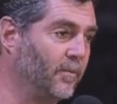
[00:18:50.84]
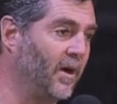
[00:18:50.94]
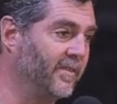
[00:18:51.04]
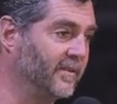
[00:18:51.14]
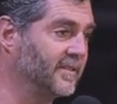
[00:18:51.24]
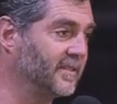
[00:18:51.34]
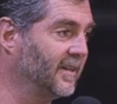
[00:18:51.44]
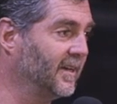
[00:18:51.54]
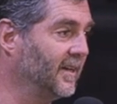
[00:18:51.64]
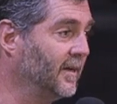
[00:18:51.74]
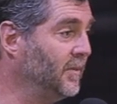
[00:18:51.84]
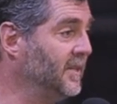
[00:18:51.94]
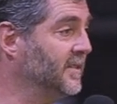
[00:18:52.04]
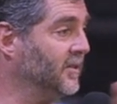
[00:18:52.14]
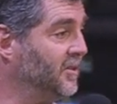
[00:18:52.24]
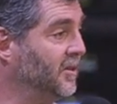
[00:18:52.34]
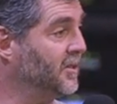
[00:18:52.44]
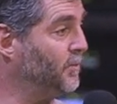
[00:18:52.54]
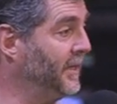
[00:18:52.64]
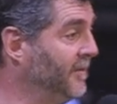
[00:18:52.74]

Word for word: of the brothers means the church